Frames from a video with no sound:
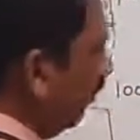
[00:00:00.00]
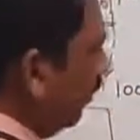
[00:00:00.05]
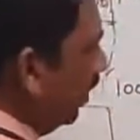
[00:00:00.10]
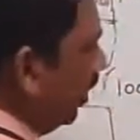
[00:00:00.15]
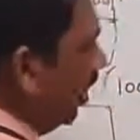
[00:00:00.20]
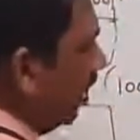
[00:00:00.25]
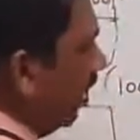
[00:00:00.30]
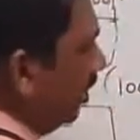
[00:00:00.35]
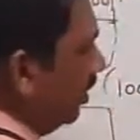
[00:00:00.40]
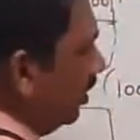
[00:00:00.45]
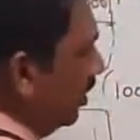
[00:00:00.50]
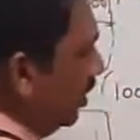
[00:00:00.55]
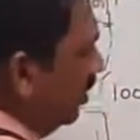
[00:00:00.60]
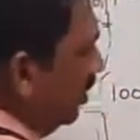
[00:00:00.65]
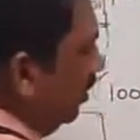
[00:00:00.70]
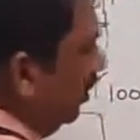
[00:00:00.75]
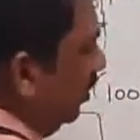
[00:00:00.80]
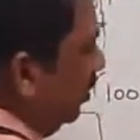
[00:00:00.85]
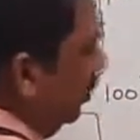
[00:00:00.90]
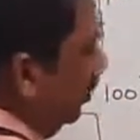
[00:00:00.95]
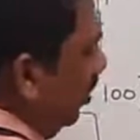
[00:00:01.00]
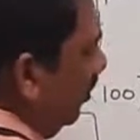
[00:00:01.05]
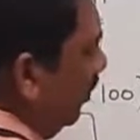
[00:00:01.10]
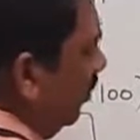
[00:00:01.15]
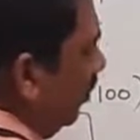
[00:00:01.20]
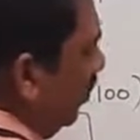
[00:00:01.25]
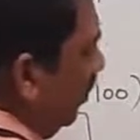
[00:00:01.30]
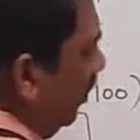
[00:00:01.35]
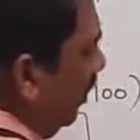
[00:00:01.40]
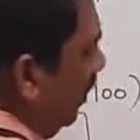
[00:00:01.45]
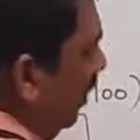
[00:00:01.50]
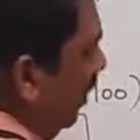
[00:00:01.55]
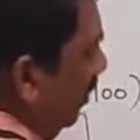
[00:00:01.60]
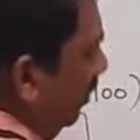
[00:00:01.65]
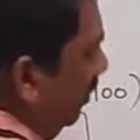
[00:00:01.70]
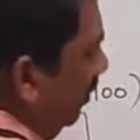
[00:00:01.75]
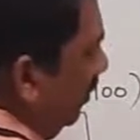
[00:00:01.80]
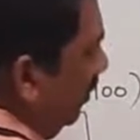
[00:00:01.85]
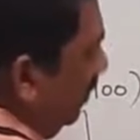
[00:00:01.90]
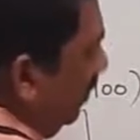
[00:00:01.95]
and your
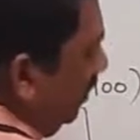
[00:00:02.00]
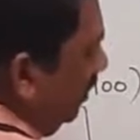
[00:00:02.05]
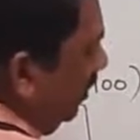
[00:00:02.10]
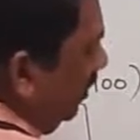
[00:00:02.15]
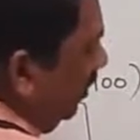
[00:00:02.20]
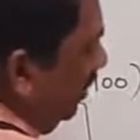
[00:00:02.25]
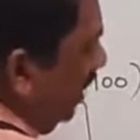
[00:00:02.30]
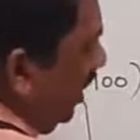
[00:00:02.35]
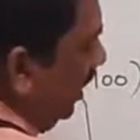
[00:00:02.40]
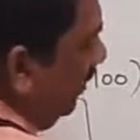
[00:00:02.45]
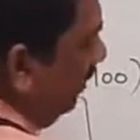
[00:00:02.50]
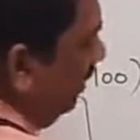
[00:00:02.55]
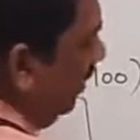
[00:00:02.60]
program, that